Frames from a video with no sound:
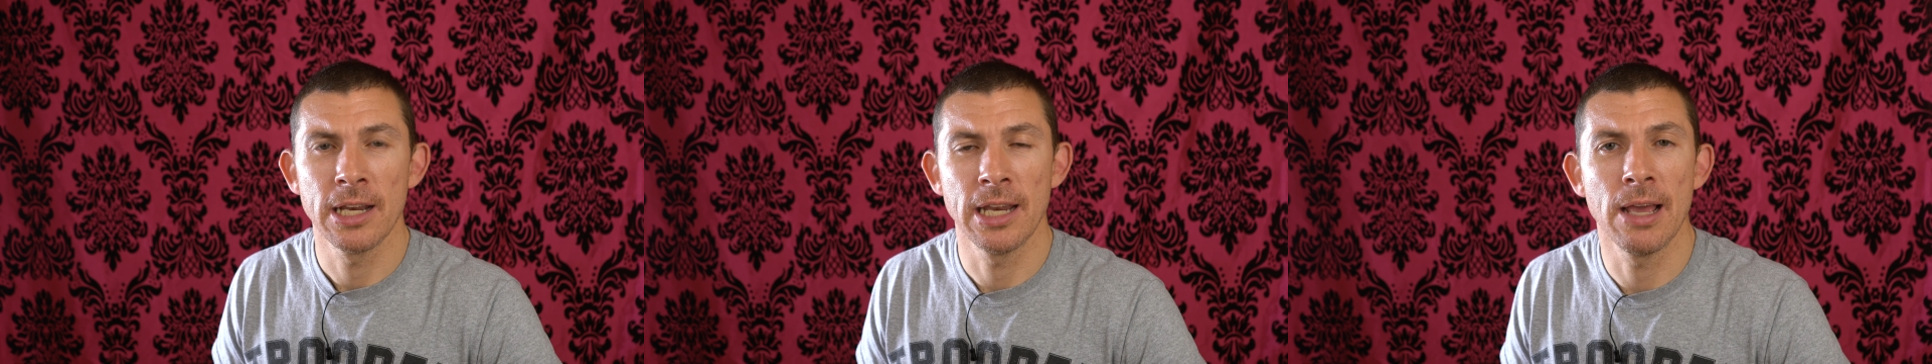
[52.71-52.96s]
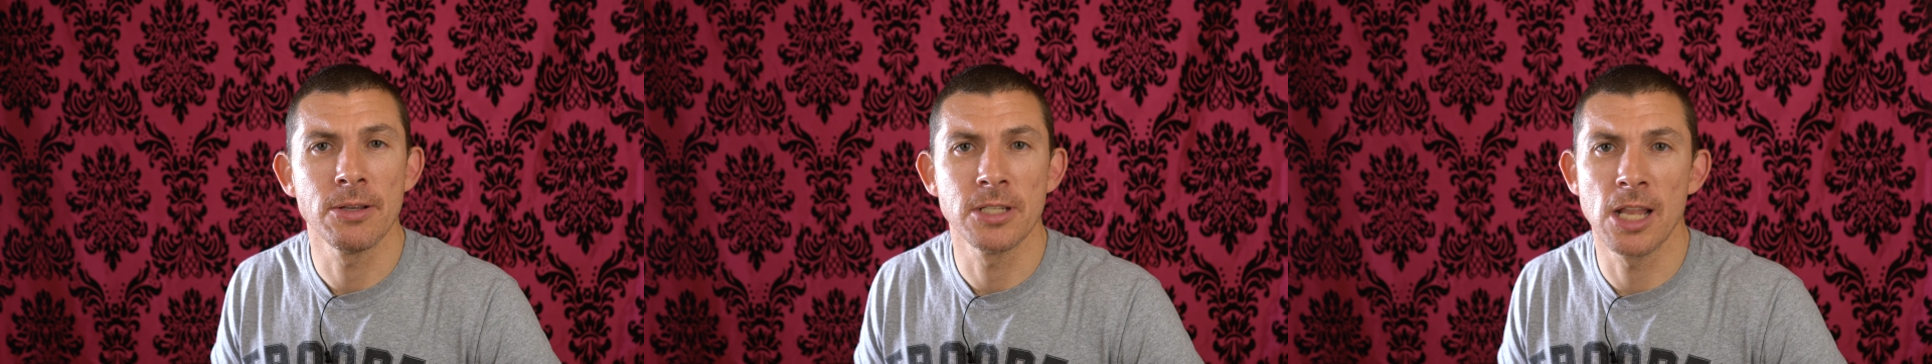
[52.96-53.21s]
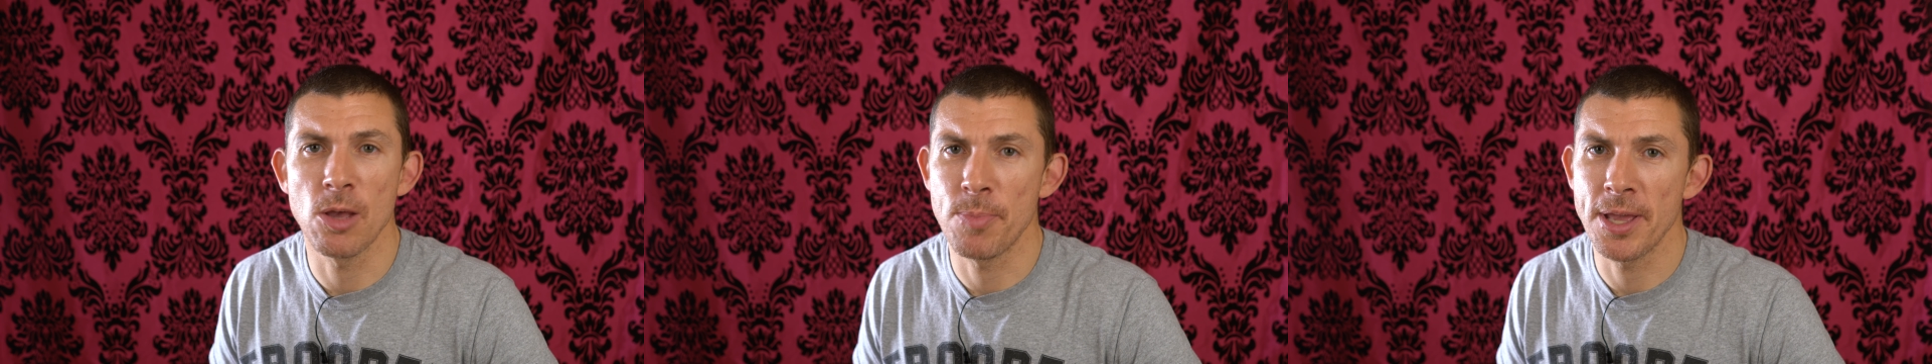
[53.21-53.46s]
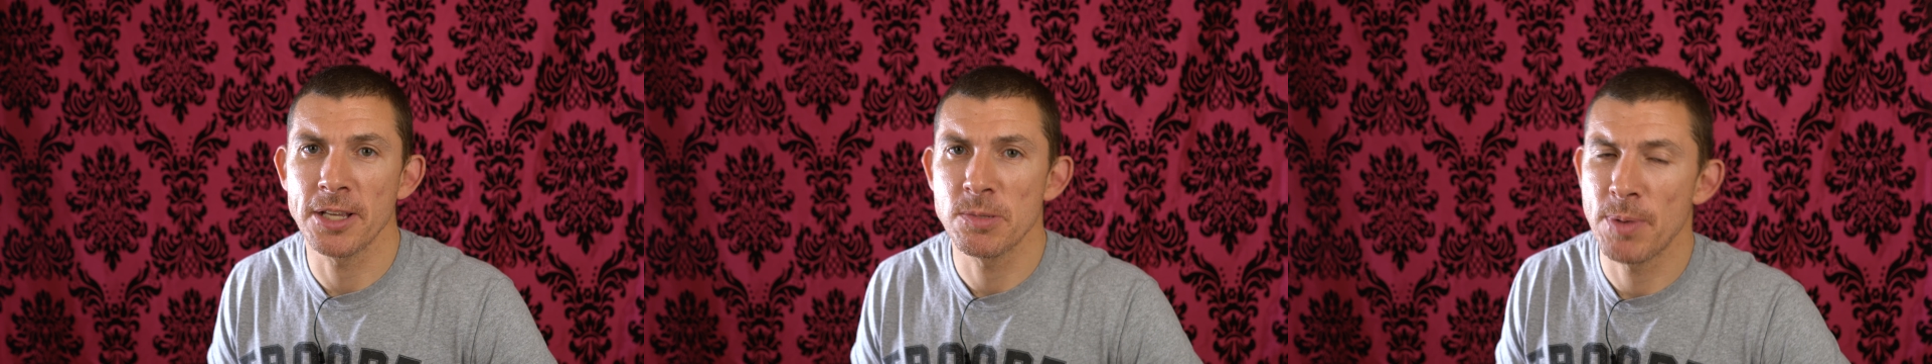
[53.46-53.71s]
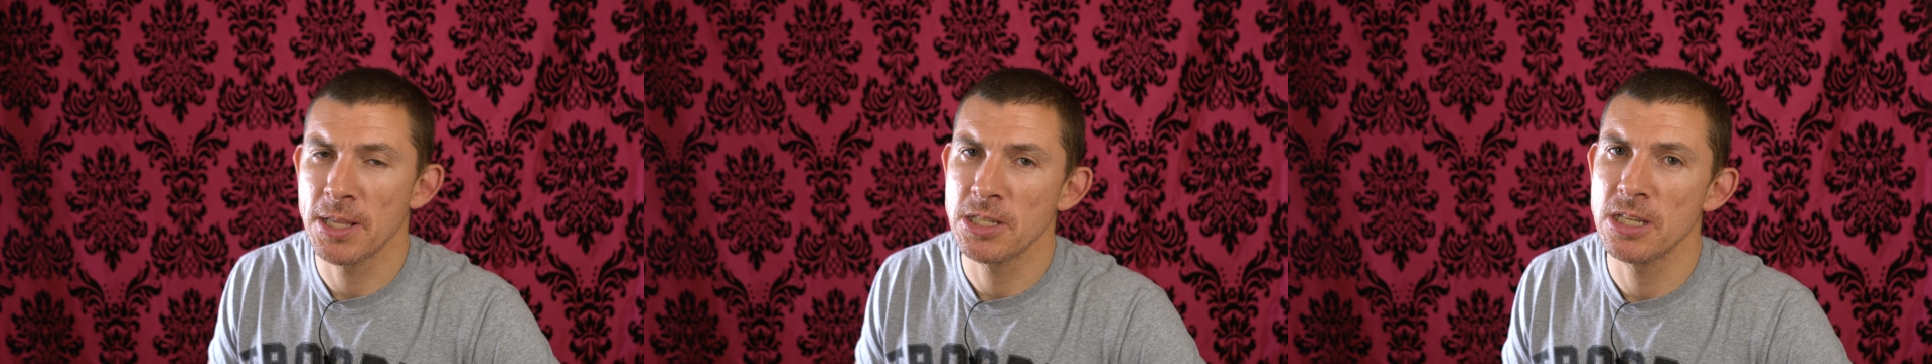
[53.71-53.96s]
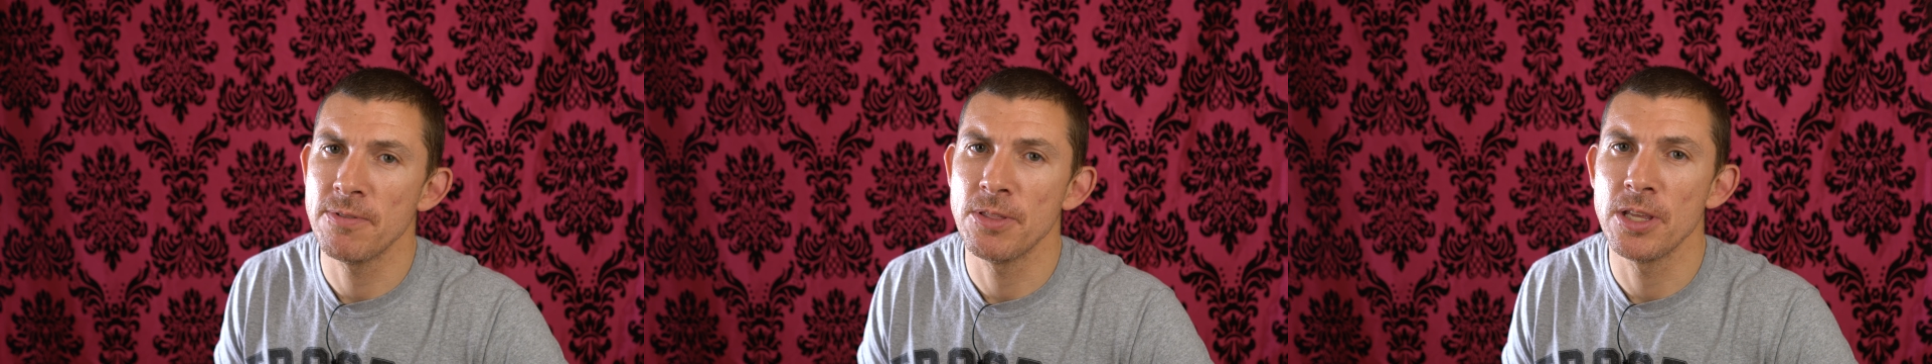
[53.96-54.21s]
Now, it's a little bit
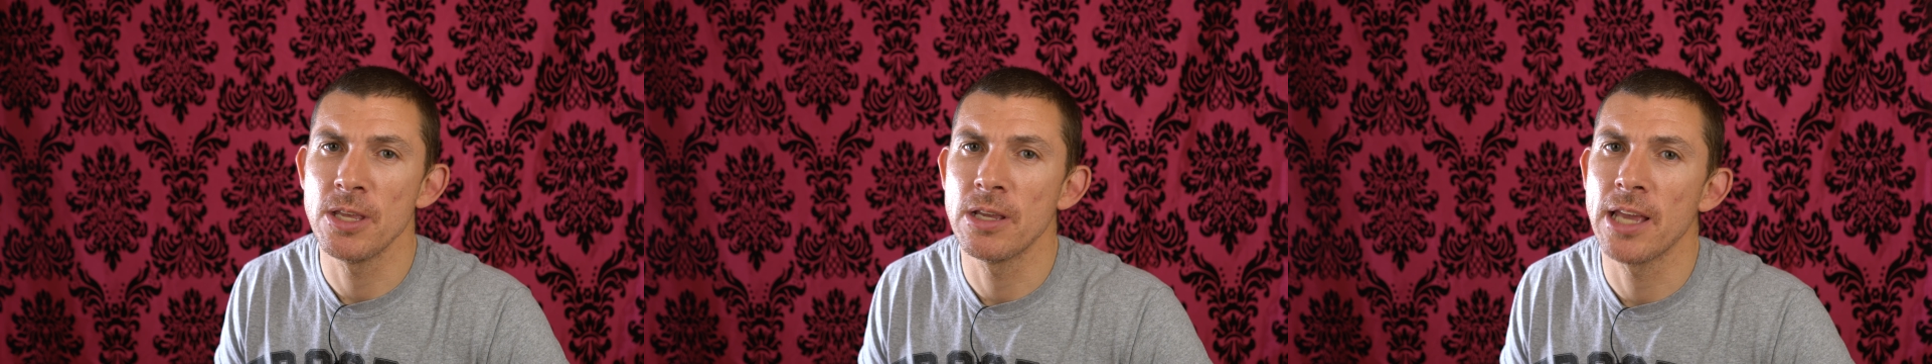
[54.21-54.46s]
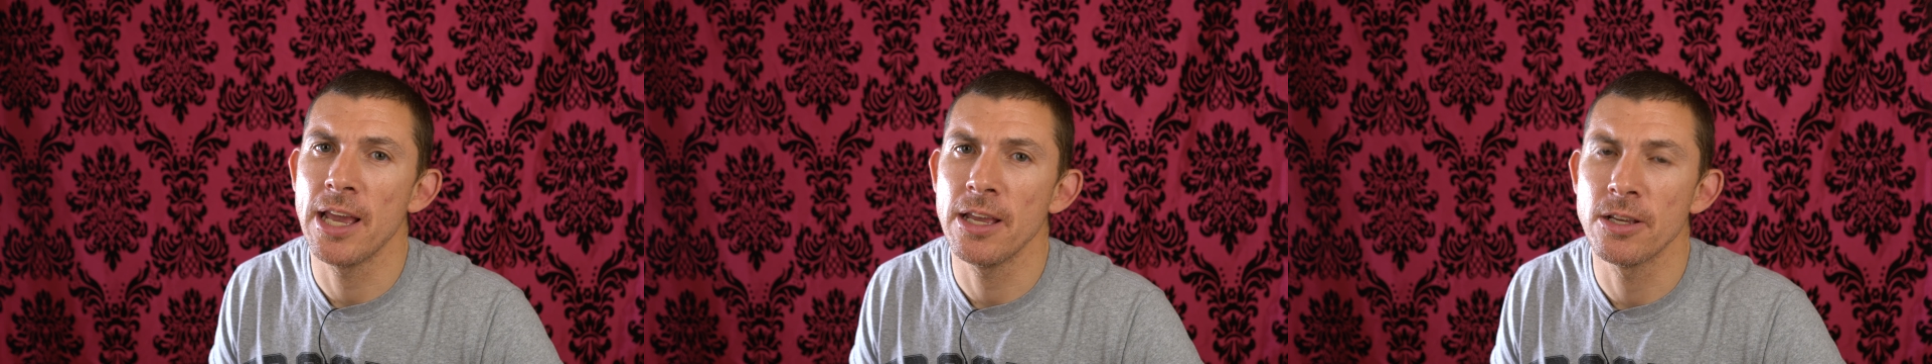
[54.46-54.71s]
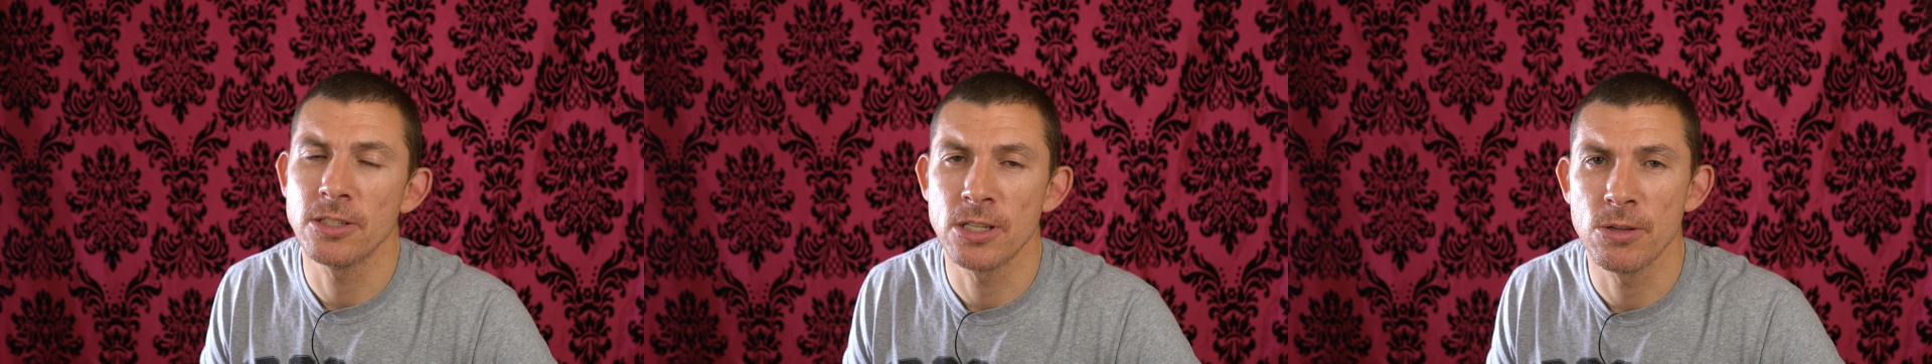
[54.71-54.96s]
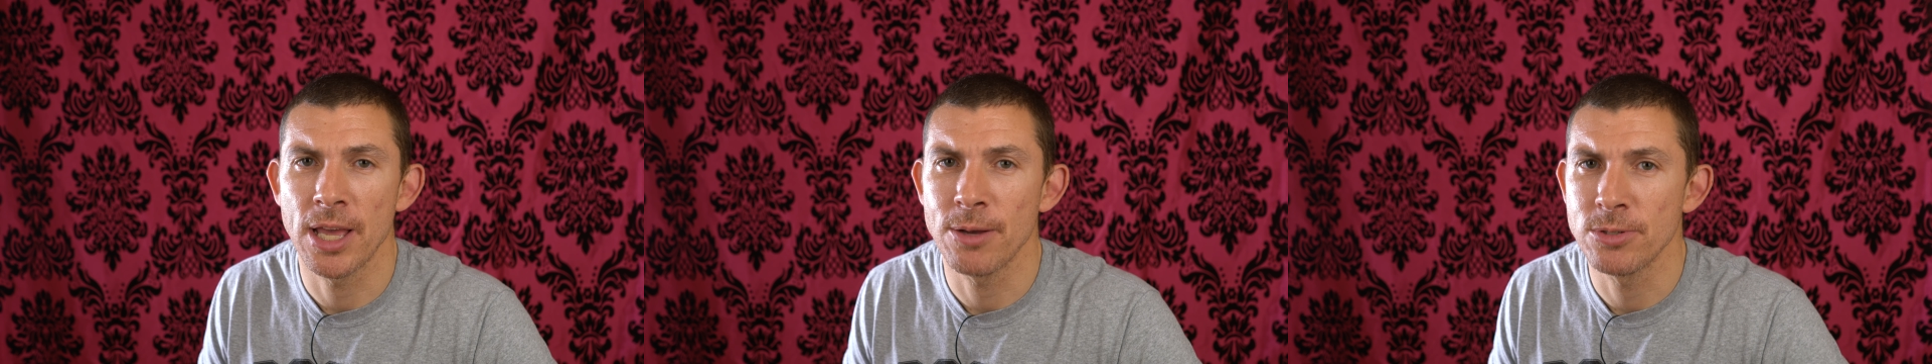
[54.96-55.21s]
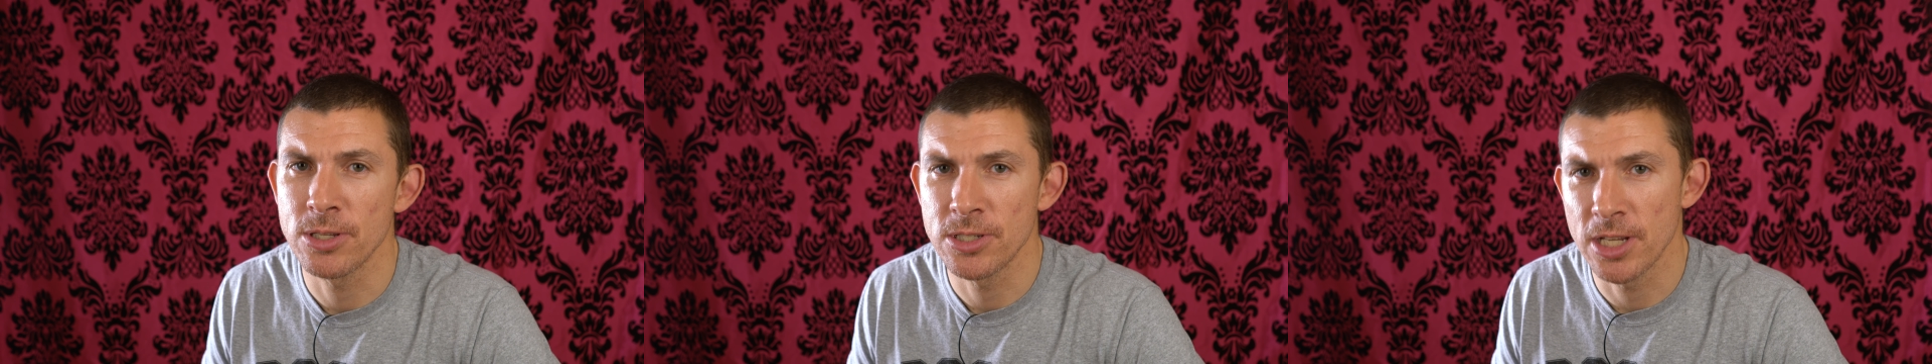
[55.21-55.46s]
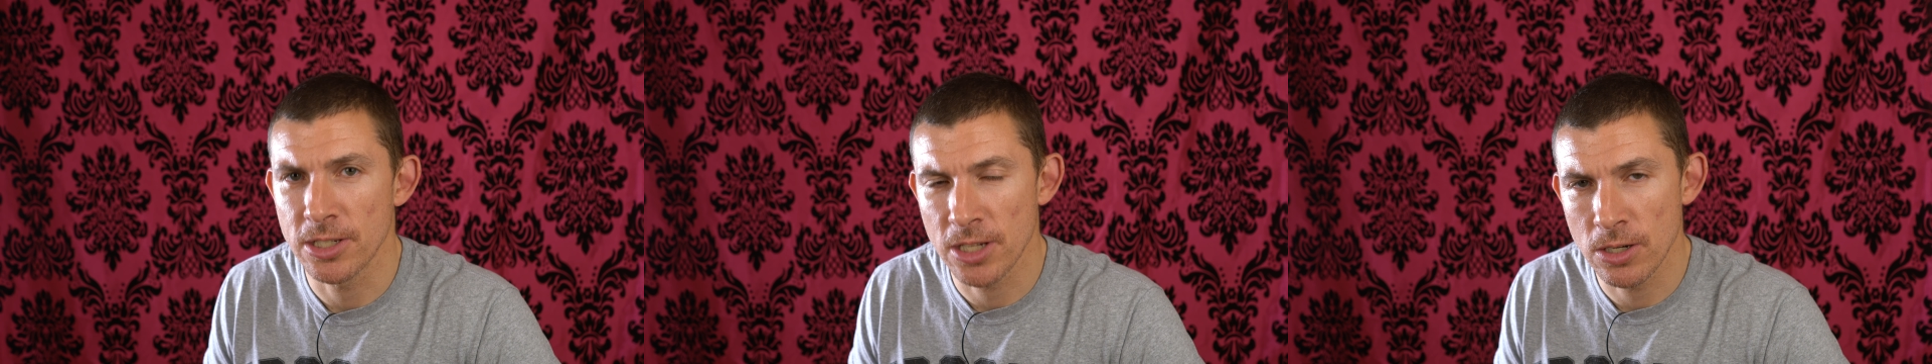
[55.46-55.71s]
expensive in the UK at
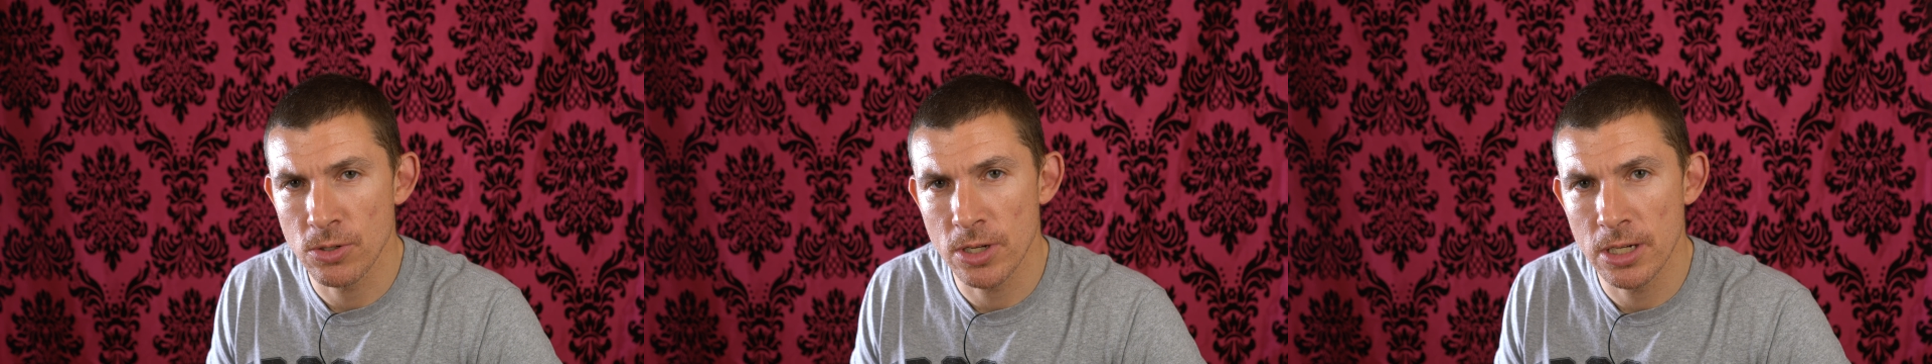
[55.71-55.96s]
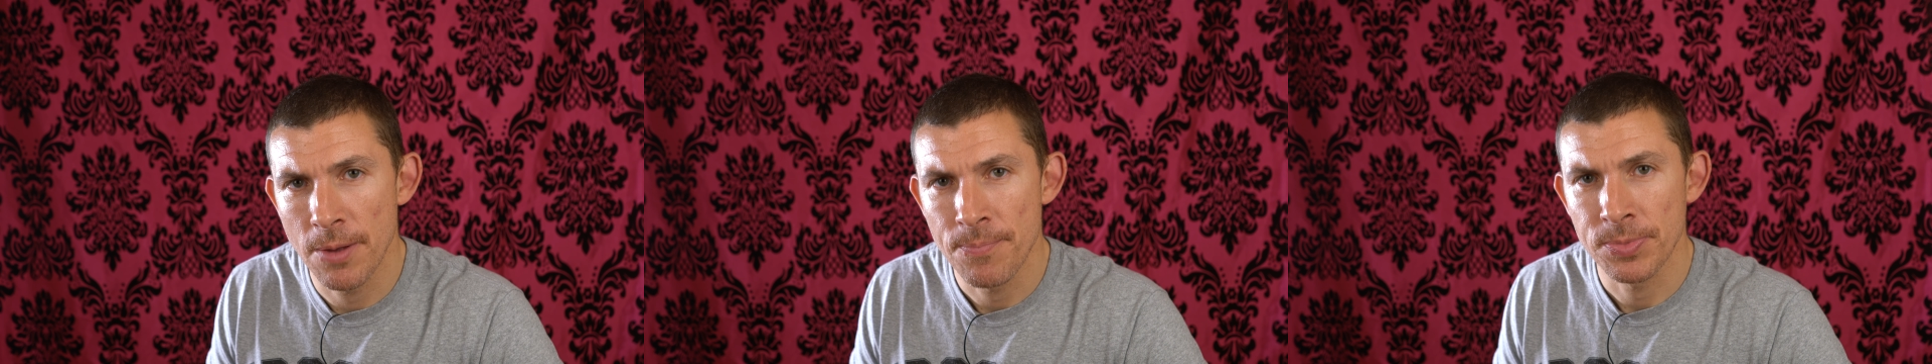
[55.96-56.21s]
2,600